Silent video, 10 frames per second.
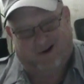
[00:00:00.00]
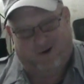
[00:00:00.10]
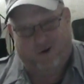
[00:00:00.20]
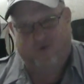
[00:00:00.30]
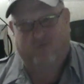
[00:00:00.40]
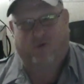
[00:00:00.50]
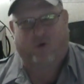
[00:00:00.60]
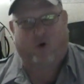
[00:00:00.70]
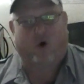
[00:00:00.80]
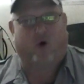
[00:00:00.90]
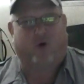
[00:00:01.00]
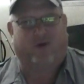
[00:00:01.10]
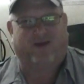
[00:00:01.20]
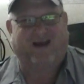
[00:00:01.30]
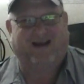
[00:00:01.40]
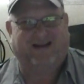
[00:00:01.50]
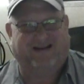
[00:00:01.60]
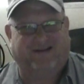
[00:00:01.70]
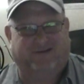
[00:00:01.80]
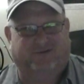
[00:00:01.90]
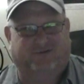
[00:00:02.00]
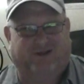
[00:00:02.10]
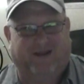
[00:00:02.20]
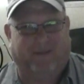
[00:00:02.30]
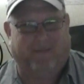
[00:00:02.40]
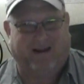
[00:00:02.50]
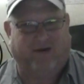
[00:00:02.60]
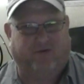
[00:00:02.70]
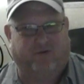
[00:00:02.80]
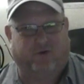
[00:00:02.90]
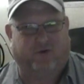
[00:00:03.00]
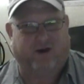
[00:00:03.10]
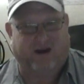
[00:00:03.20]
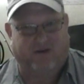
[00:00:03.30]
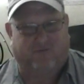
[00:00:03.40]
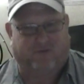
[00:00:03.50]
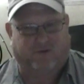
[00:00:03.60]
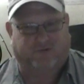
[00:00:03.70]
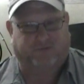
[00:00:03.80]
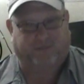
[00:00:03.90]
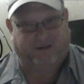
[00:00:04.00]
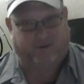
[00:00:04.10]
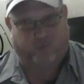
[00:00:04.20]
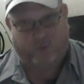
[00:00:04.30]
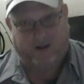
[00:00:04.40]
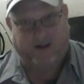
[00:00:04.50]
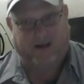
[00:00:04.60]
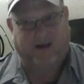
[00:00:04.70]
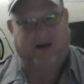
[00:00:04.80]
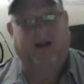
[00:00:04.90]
Overall, that is the major difference between